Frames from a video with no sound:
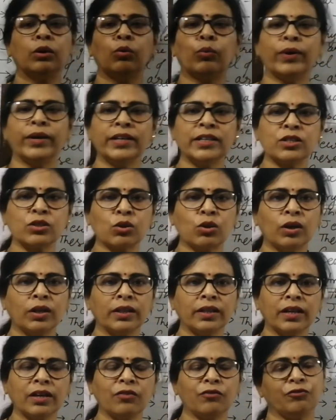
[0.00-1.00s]
One is
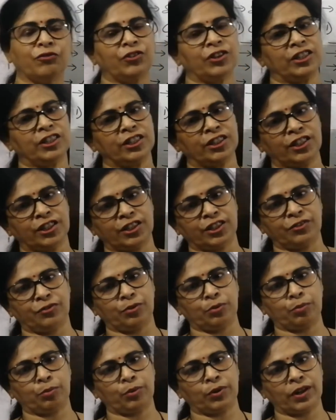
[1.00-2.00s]
called the vegetative
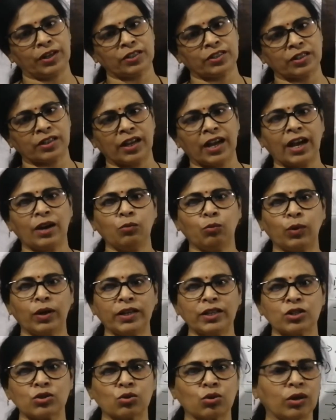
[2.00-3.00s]
reproduction and one
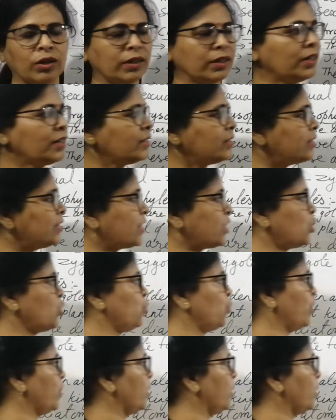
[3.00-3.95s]
is called the sexual